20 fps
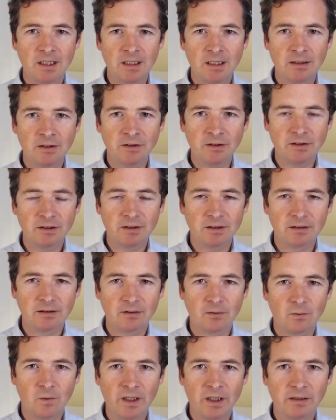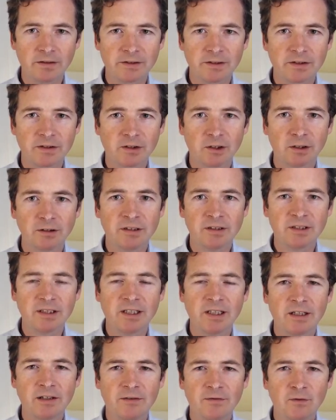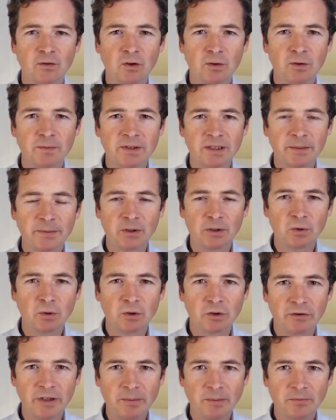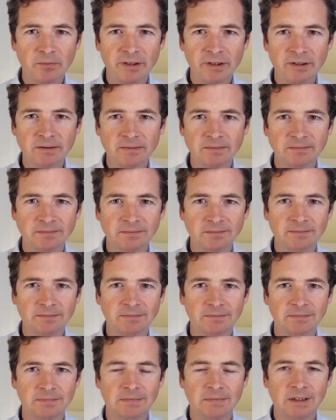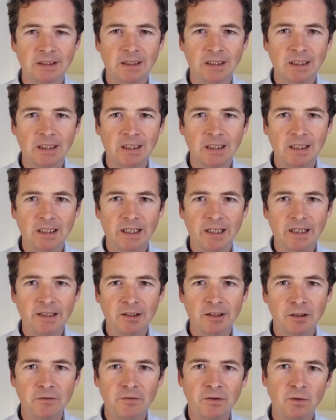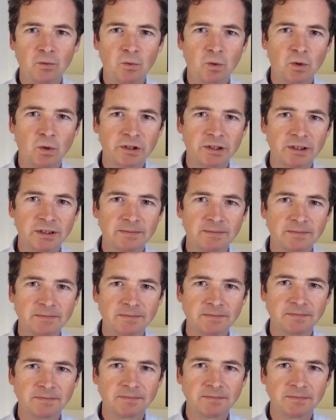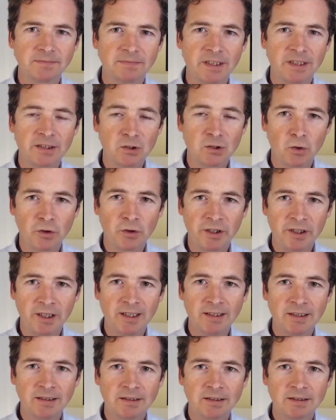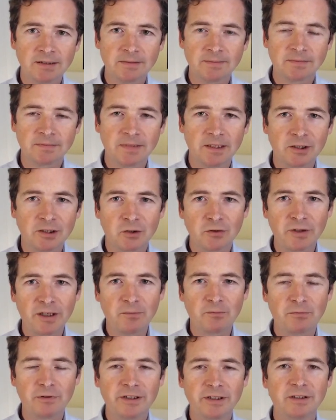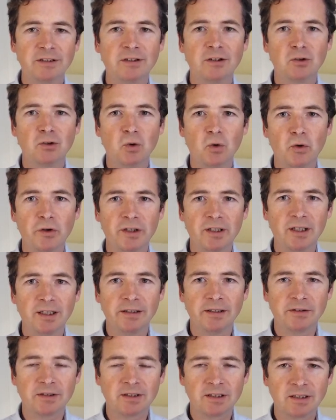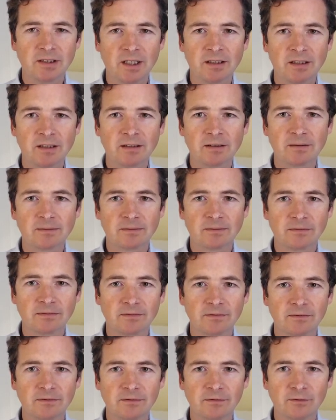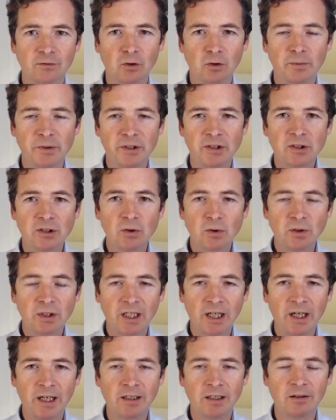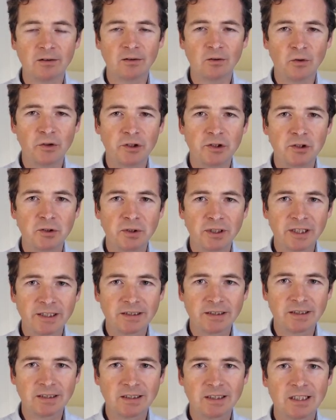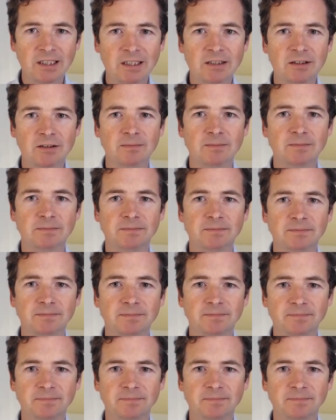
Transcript: England, Wales and Scotland together form something called Great Britain, and over the water is Northern Ireland, and Great Britain and Northern Ireland together form the UK, or the United Kingdom.